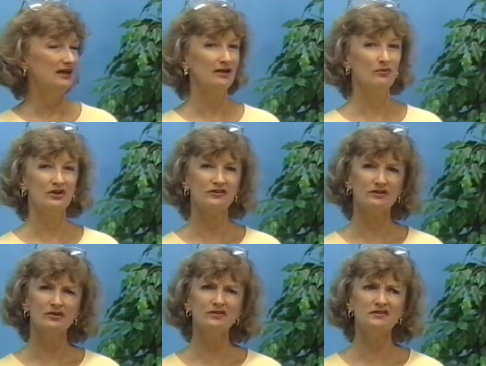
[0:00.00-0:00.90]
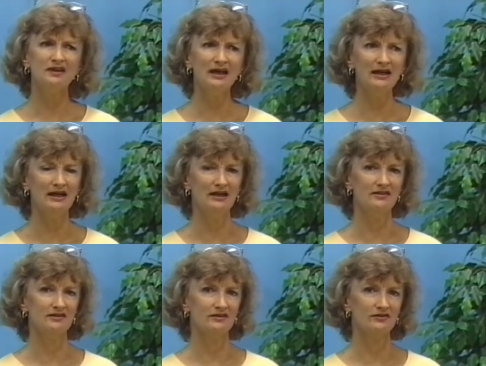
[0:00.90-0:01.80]
And what is so sad
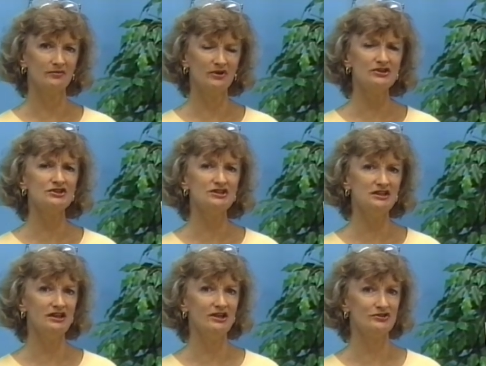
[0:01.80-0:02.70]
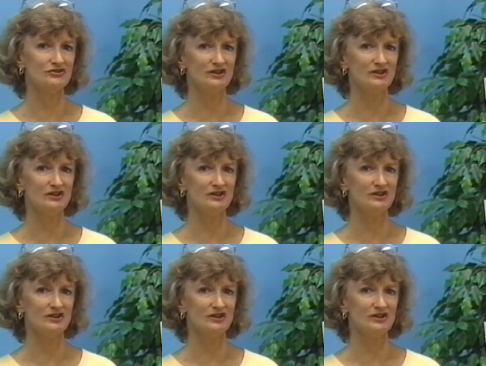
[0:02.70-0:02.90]
is that there's a bunch of teenagers